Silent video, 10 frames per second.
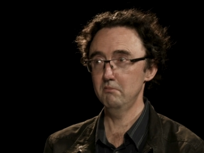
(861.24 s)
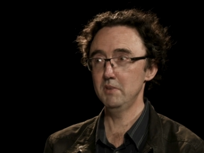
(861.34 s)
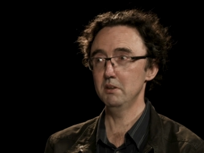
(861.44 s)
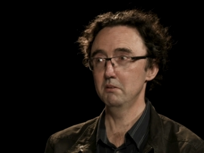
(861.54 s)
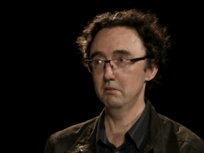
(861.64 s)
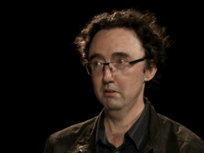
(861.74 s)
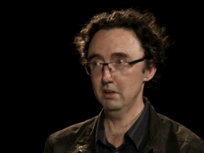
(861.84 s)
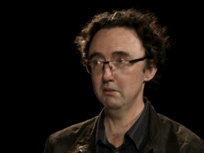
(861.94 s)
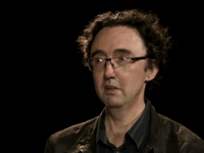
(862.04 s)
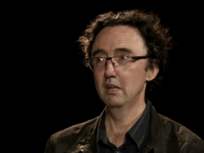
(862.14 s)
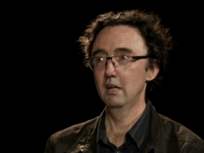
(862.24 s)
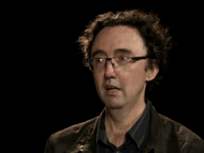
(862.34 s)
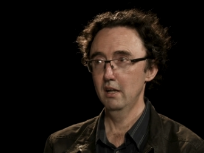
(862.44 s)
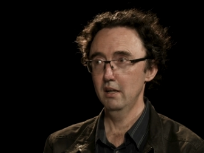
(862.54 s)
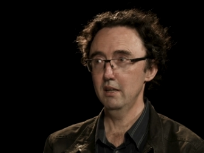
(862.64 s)
Yeah, yeah,
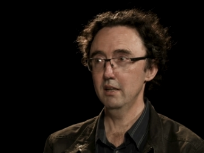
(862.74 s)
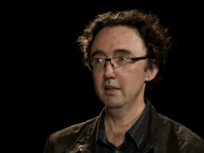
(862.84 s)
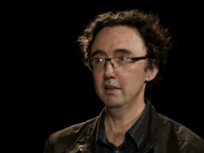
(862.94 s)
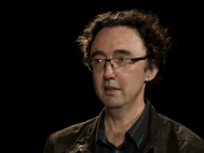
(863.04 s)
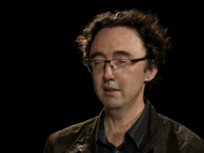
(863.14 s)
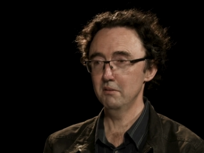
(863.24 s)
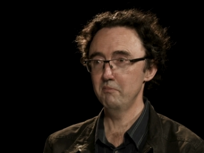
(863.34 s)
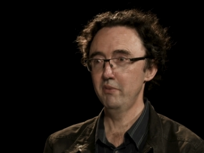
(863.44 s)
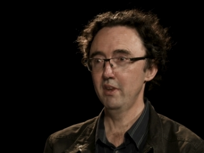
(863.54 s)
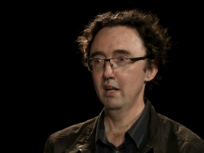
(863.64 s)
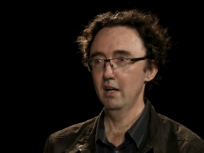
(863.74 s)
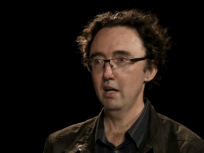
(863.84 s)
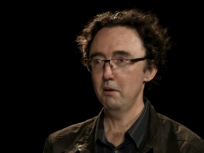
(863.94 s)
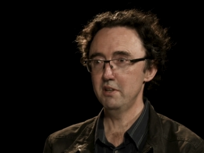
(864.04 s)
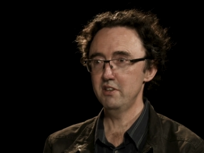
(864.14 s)
yeah. Um,
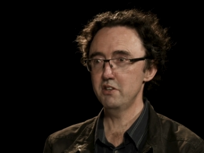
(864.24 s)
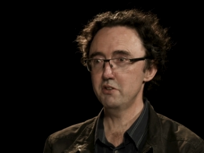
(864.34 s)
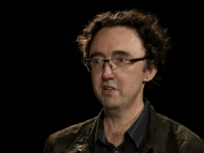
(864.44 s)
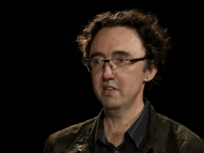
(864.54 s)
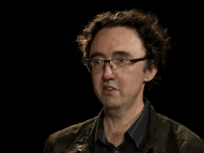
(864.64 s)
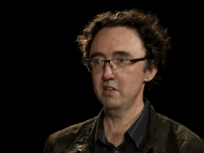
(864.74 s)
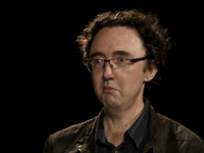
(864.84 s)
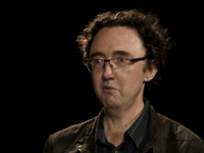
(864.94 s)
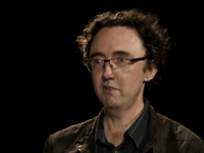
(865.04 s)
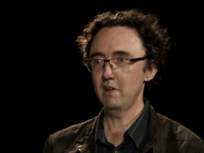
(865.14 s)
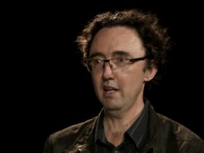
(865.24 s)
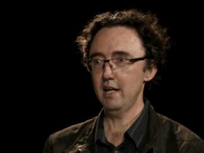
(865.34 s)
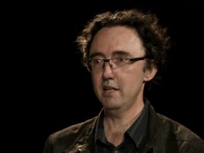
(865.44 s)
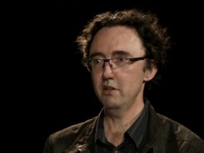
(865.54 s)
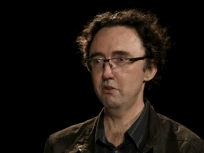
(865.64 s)
I mean, it's interesting. Some of the
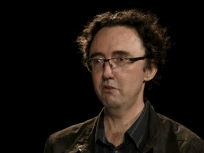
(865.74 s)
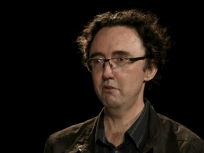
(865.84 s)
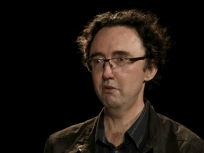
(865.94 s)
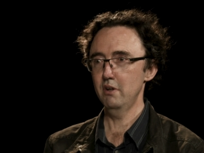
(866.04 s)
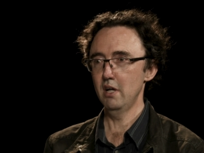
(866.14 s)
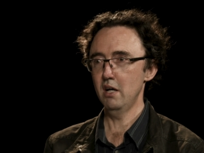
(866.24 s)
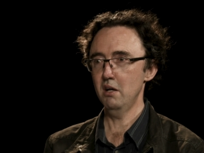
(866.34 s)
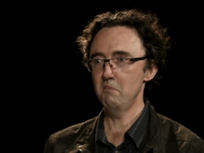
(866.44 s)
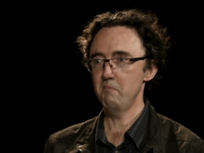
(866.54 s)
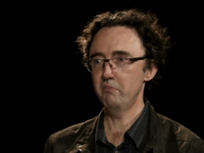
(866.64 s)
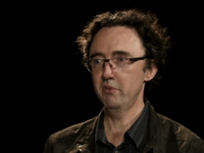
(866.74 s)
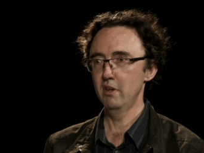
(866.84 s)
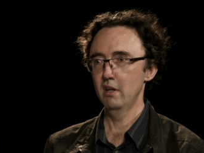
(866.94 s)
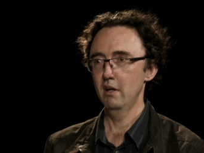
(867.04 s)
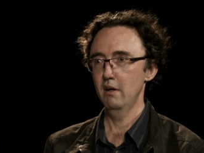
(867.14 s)
latest um,
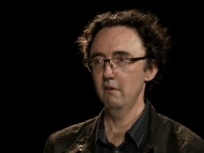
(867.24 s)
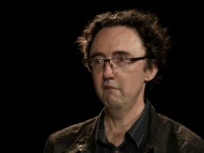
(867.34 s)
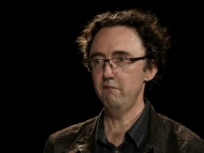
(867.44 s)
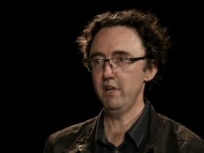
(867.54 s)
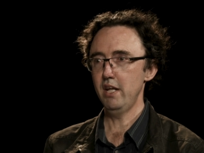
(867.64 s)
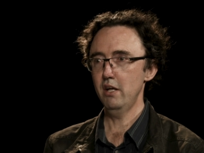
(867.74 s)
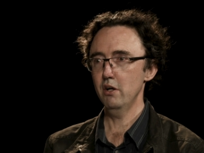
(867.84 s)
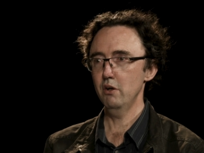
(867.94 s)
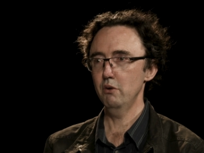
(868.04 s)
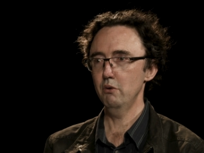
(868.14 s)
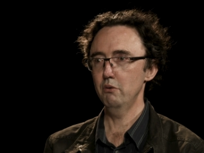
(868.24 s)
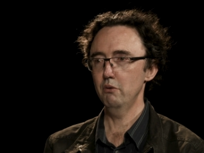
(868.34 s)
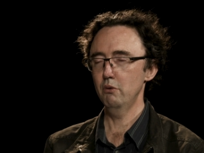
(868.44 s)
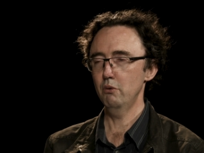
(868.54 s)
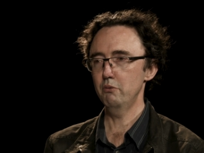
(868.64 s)
video
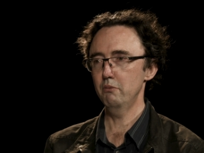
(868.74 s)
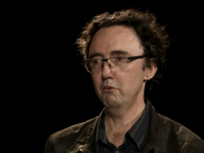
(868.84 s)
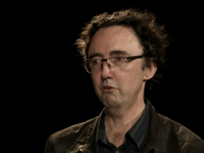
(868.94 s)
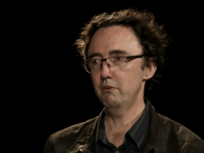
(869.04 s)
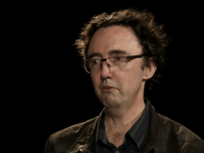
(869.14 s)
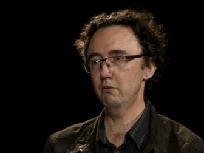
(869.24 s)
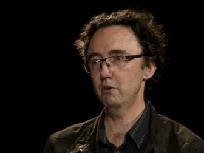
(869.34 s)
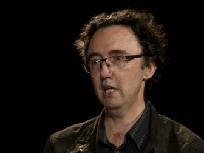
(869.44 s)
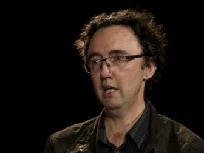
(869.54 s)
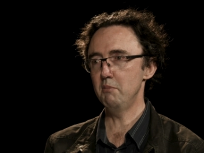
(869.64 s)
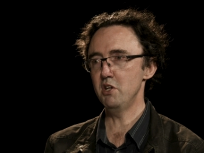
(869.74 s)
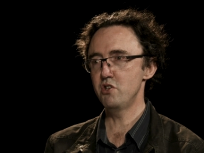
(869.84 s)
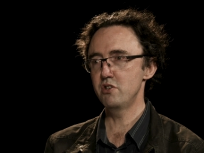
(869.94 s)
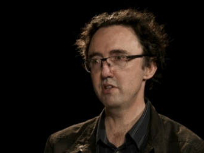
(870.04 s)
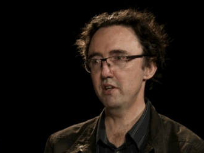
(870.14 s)

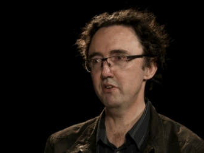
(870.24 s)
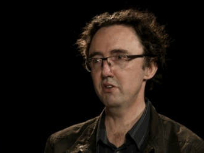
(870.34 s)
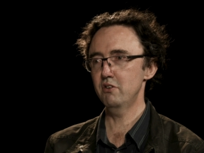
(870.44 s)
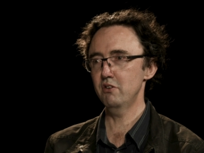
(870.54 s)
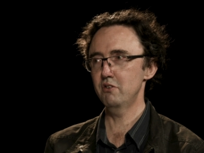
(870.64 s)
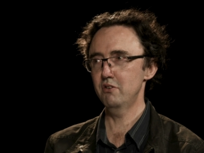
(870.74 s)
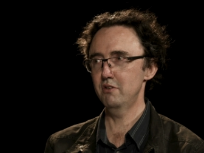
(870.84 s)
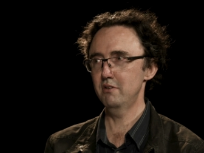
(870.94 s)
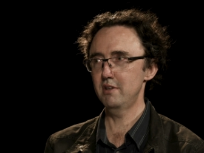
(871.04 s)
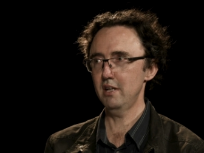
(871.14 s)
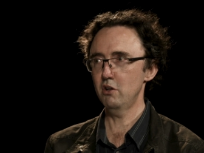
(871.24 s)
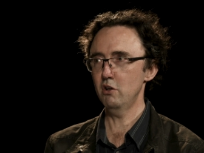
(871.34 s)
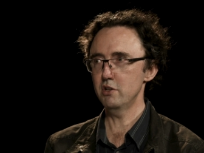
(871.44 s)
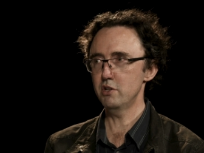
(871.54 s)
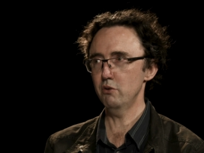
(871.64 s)
image synthesis
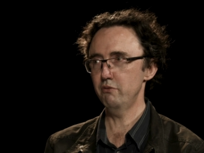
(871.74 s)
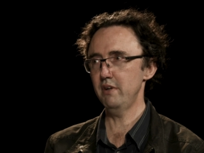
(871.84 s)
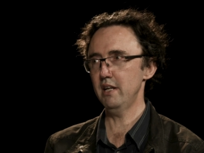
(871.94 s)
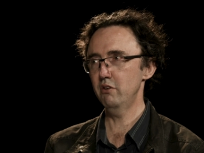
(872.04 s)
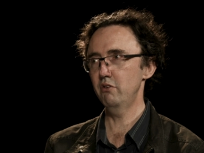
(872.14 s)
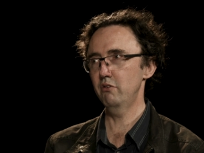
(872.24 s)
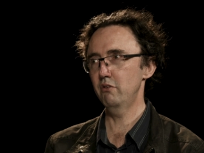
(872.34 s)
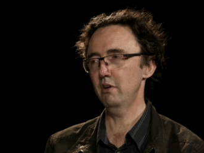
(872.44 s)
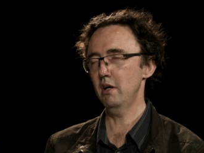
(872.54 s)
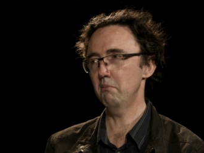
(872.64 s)
technology mm. or face mm.